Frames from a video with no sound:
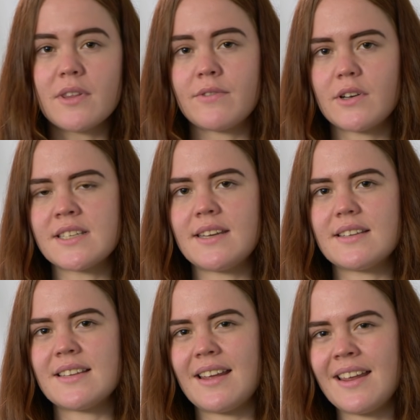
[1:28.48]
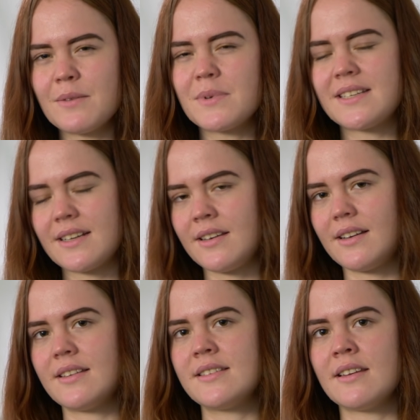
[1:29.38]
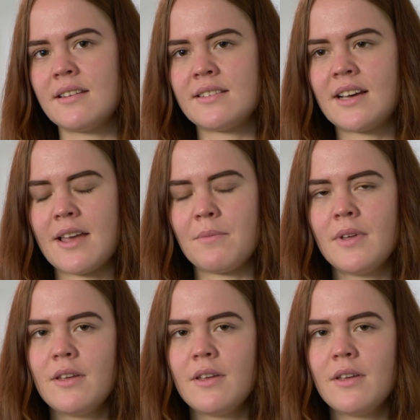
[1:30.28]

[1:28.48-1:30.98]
what the velocity is at any particular instant in time.